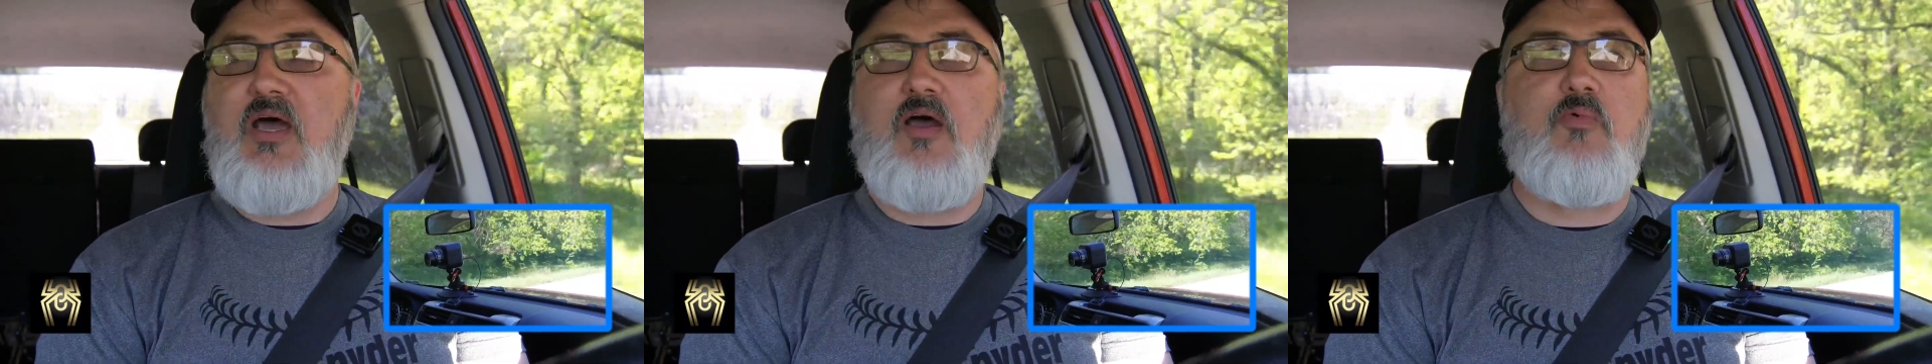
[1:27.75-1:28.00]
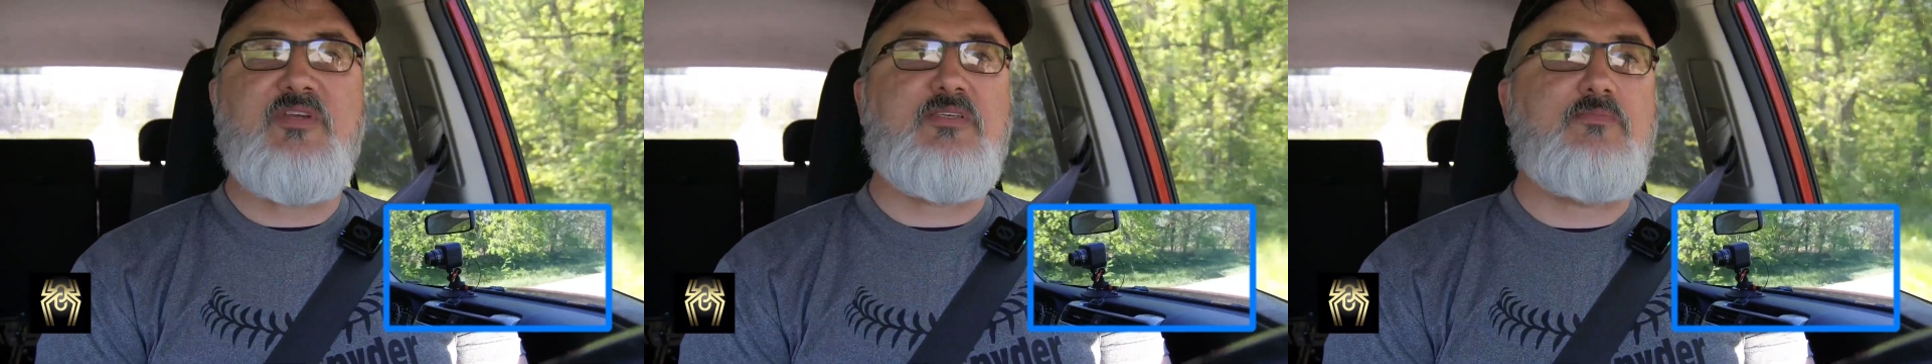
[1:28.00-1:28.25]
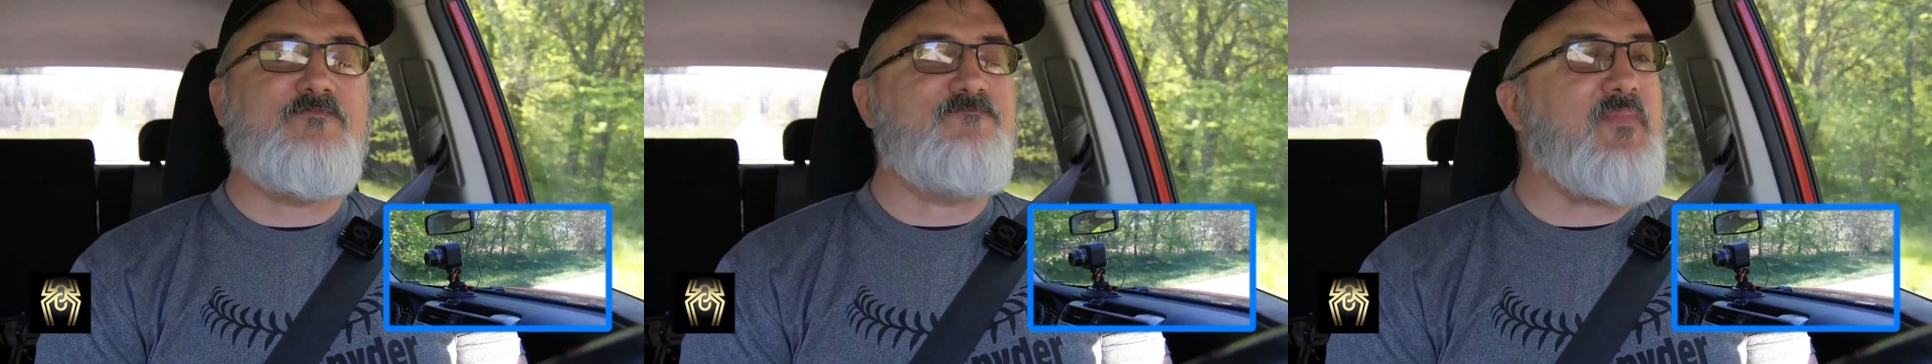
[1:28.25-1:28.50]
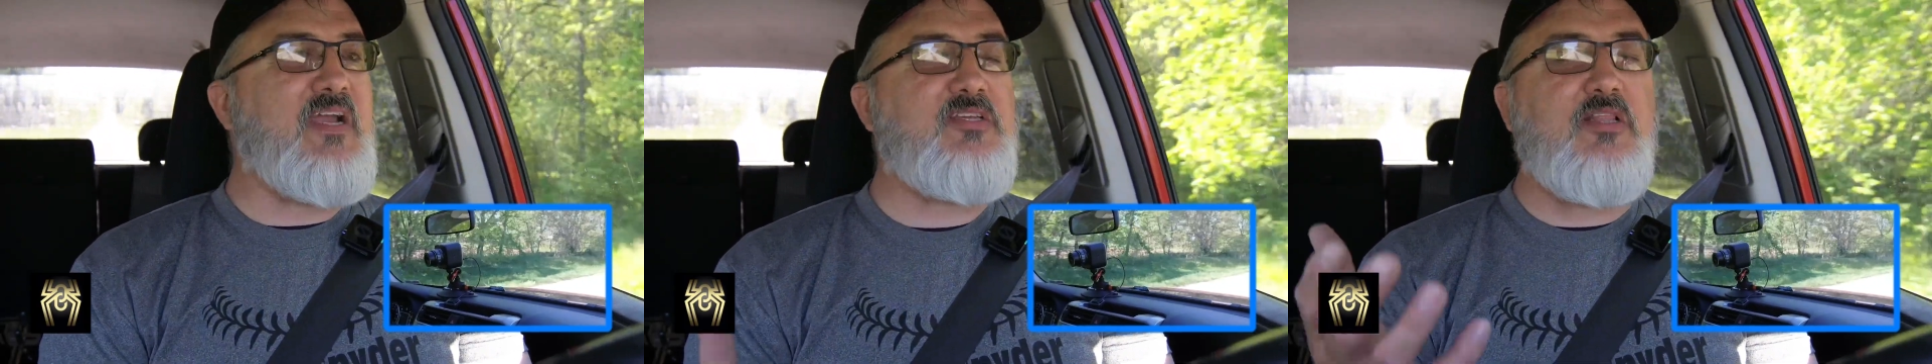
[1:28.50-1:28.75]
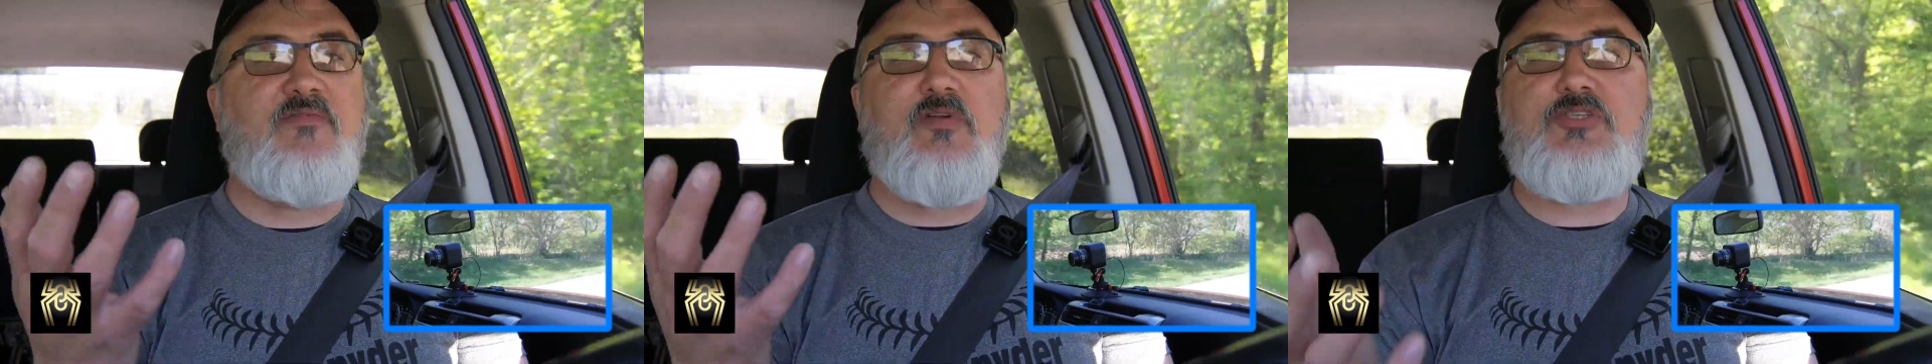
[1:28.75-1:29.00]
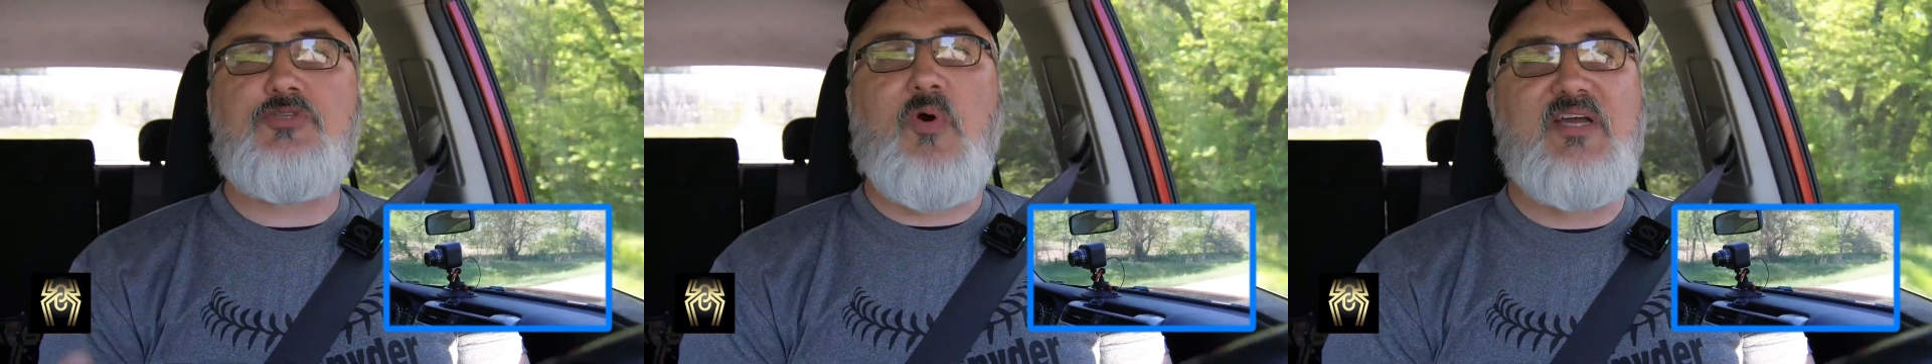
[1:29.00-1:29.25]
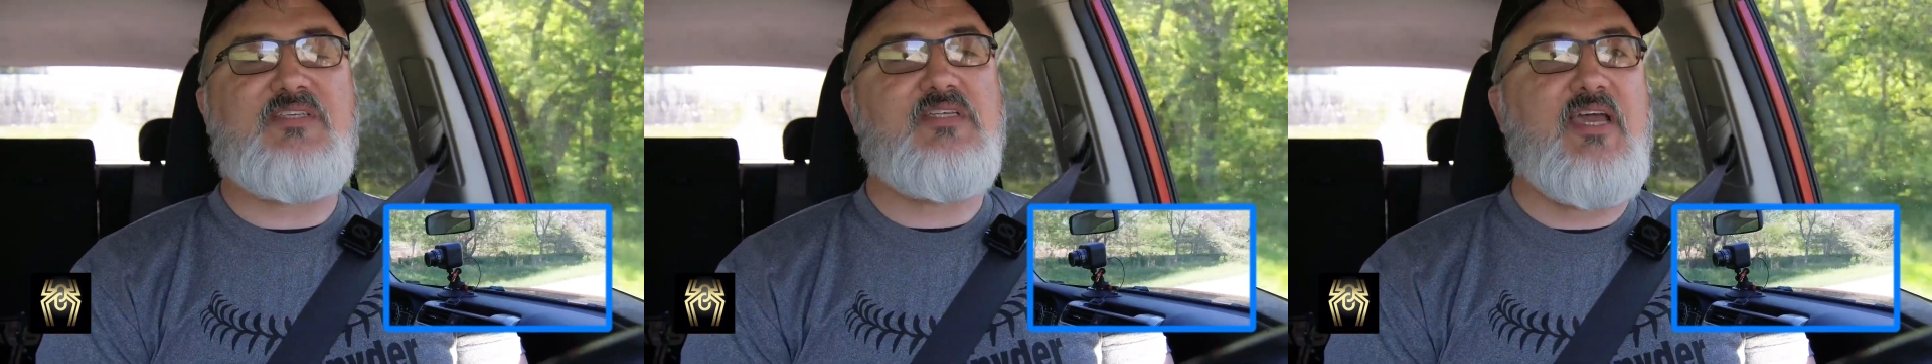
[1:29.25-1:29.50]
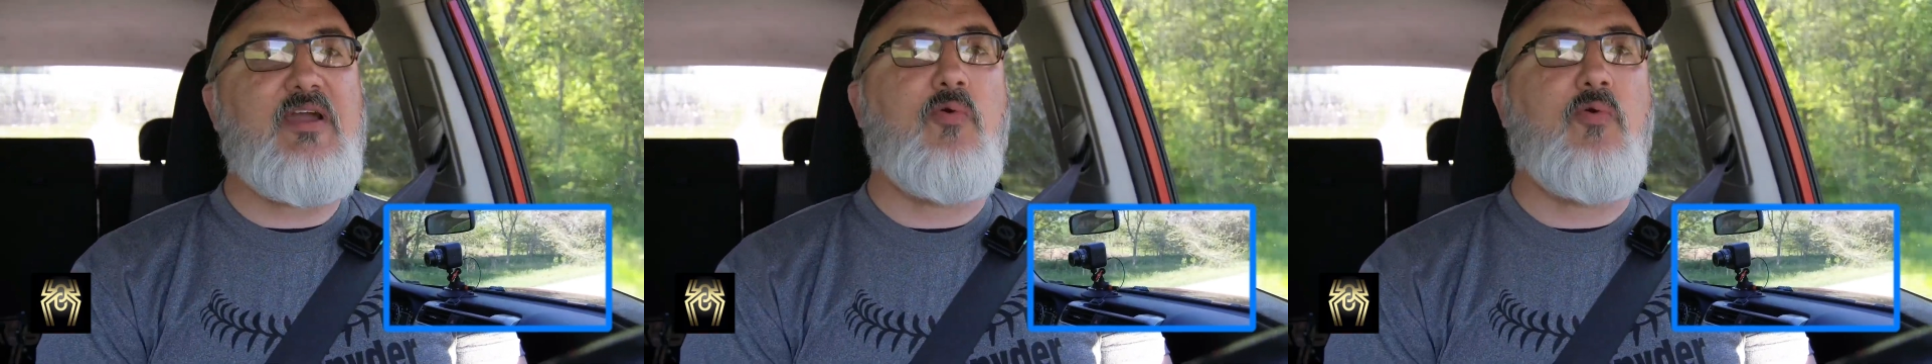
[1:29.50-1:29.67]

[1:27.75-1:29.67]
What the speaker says: We make deliveries twice a day.